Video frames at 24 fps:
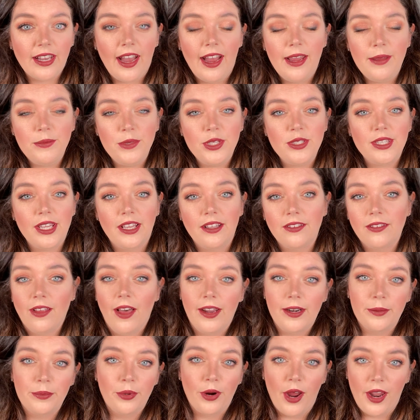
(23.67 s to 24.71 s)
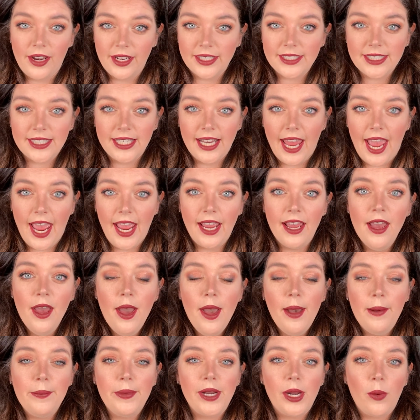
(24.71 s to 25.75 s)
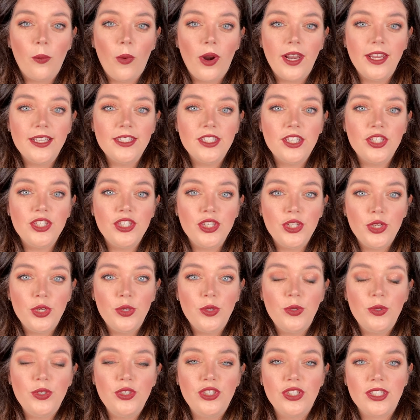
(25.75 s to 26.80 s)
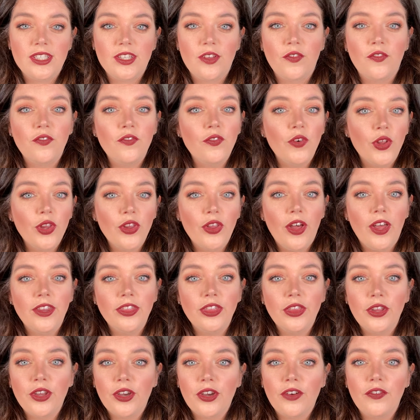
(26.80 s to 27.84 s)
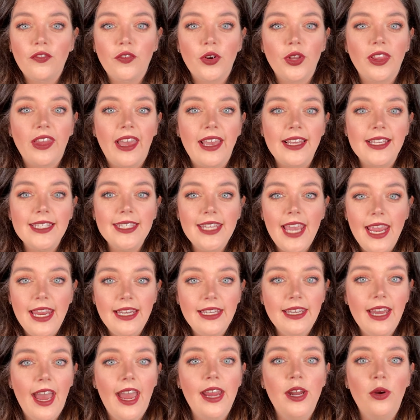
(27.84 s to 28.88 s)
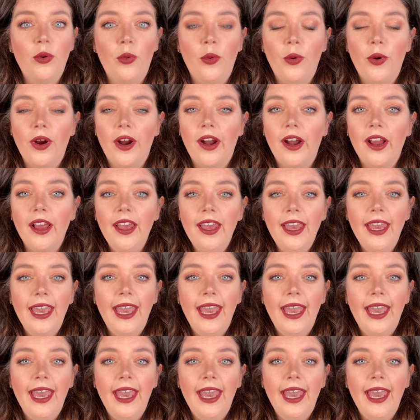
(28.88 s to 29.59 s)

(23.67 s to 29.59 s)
I'm using a lot of product today, but I wanted to do just a full-on look for like date night or